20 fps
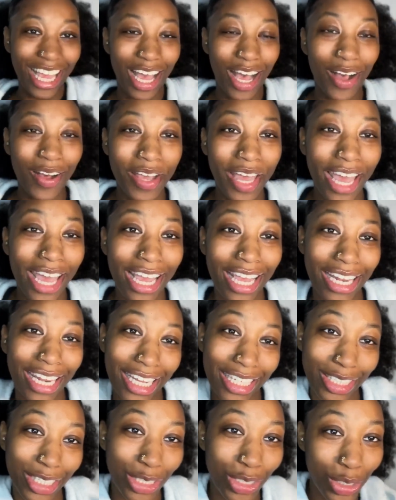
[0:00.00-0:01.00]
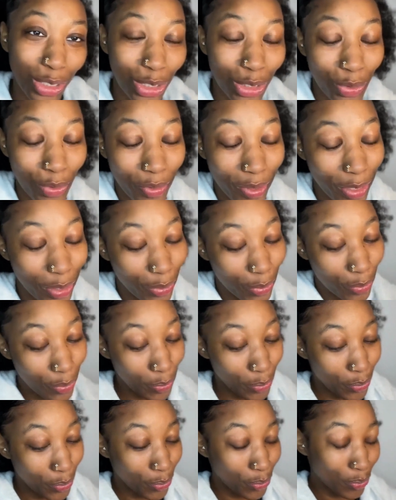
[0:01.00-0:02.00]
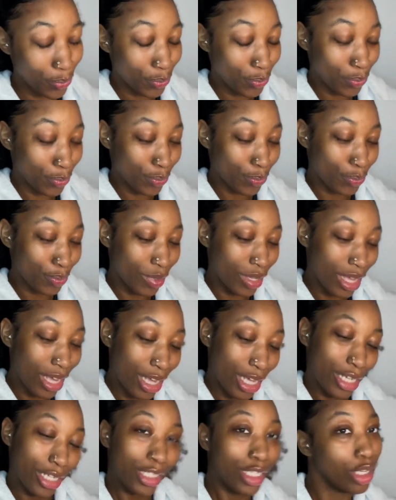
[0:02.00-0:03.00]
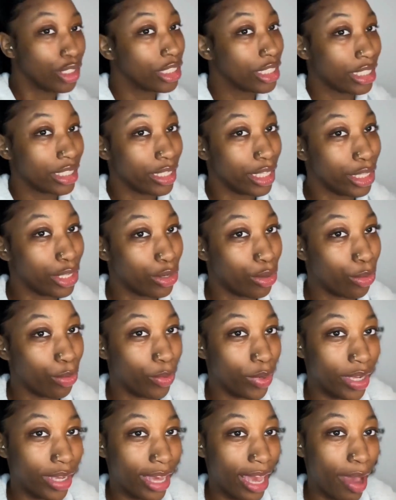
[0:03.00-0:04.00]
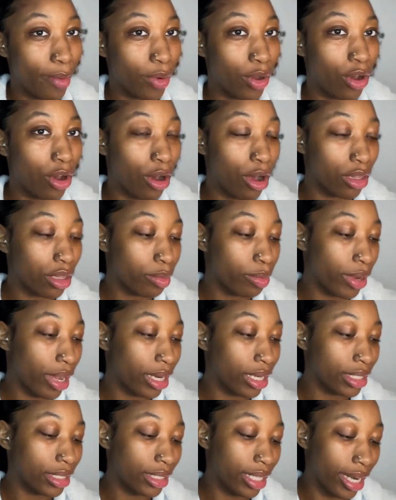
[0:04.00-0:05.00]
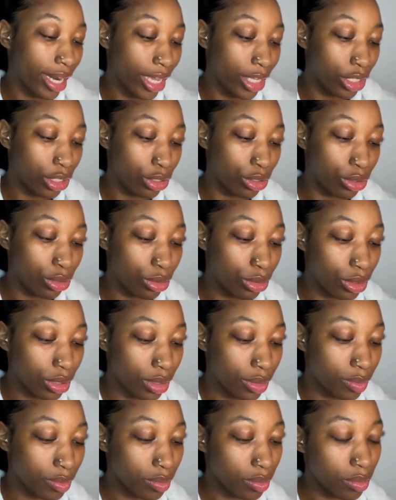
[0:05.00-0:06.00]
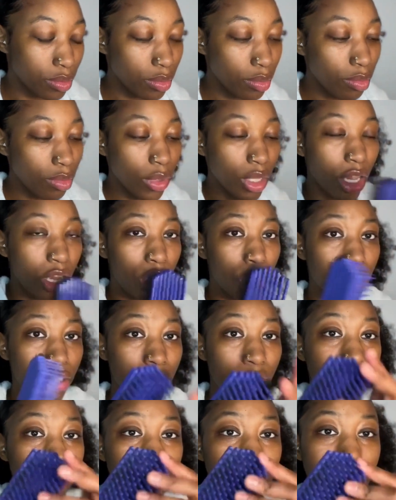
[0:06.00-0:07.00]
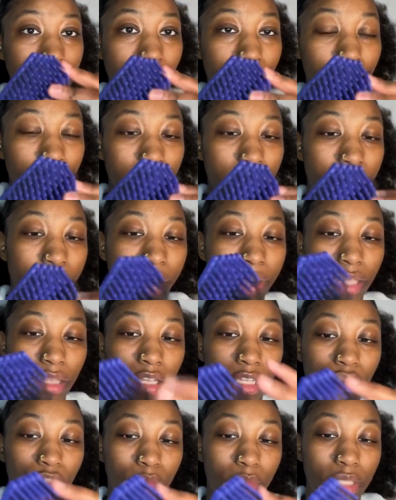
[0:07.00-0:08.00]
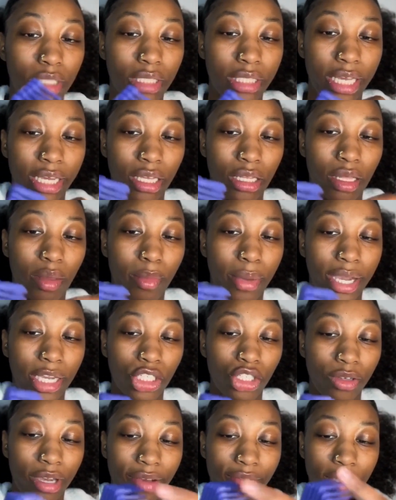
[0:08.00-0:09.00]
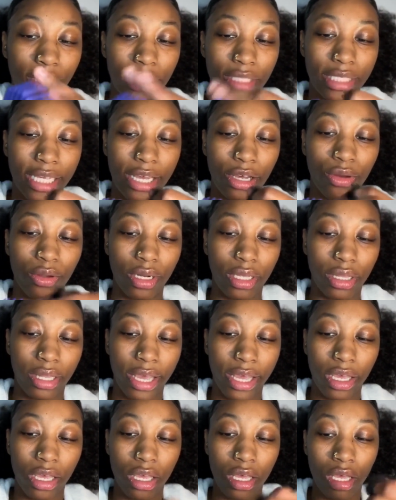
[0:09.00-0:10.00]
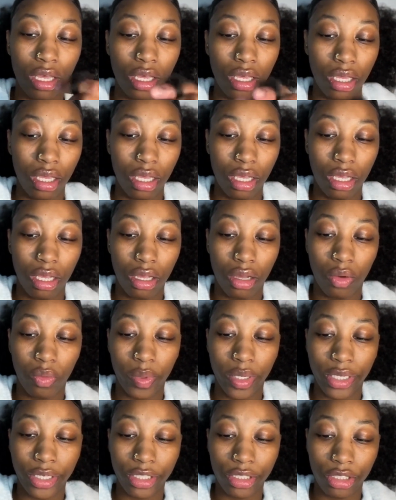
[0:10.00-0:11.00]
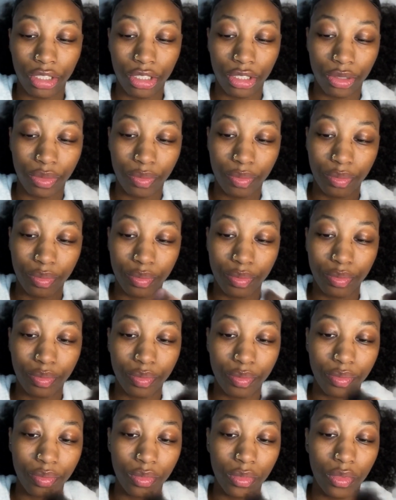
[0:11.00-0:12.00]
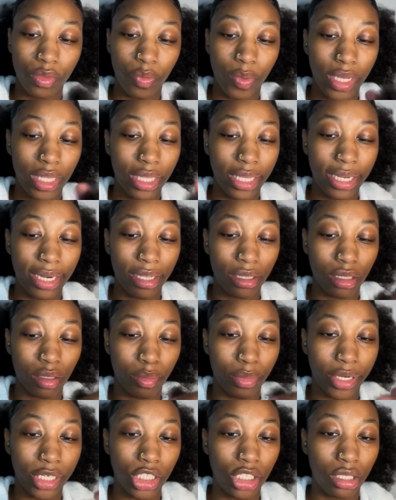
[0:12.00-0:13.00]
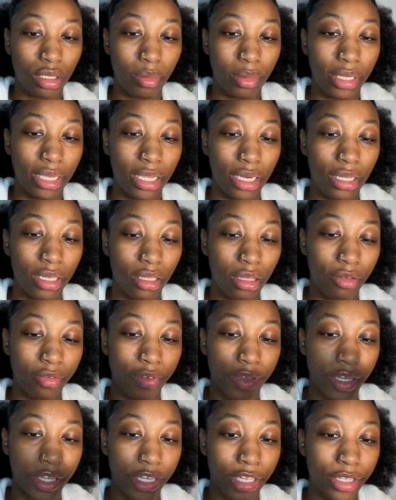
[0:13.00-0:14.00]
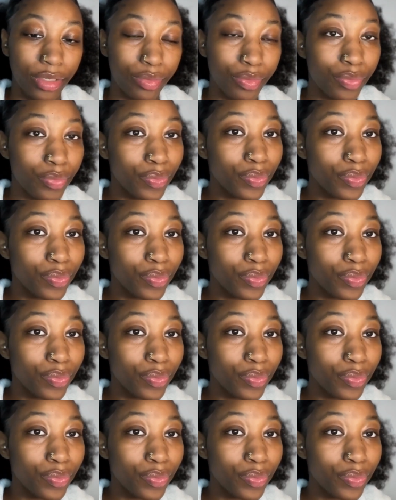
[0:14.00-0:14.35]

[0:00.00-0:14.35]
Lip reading: Okay, and that's the tutorial. So just a little recap on all the products that I use. Oh, so this is how much hair I lost from detangling. Mind you, I haven't detangled in like a week or two. We cleaned out the brush at the beginning of the video.